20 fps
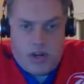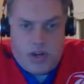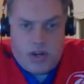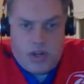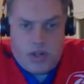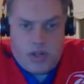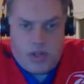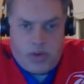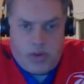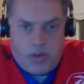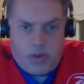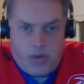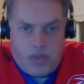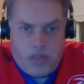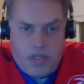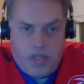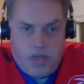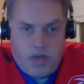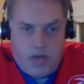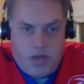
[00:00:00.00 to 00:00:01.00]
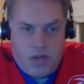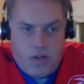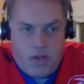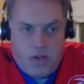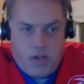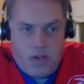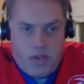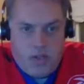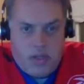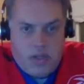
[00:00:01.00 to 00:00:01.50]
Transition player, Chris
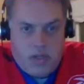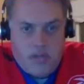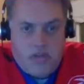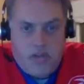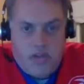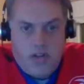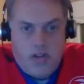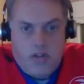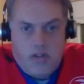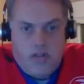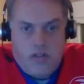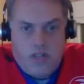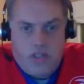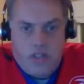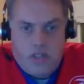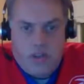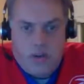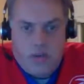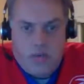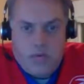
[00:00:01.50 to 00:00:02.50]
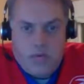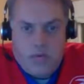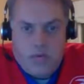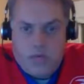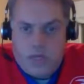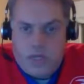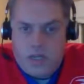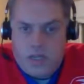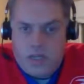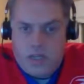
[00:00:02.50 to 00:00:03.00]
Corbeil. Defender
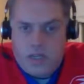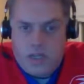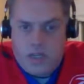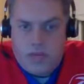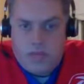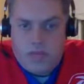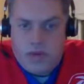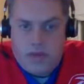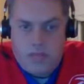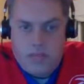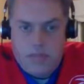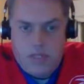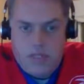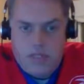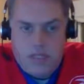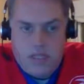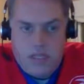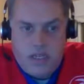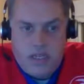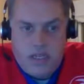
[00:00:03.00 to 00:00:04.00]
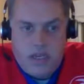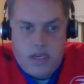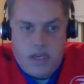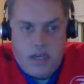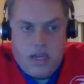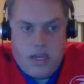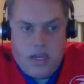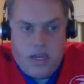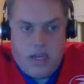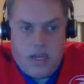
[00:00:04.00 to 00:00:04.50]
of the Year, she had Brett
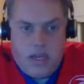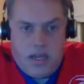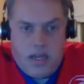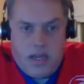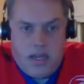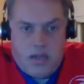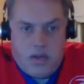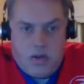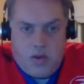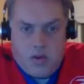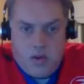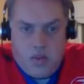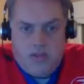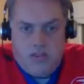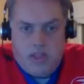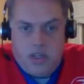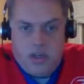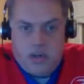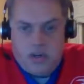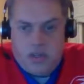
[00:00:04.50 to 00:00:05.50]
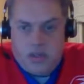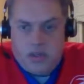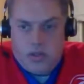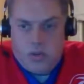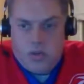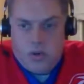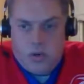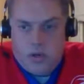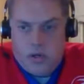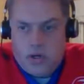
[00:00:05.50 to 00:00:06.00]
Midsky. And Goalie of the
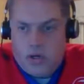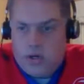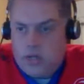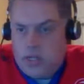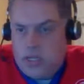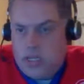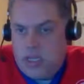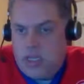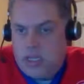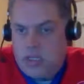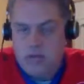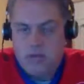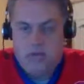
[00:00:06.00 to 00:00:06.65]
Year, Dylan Ward.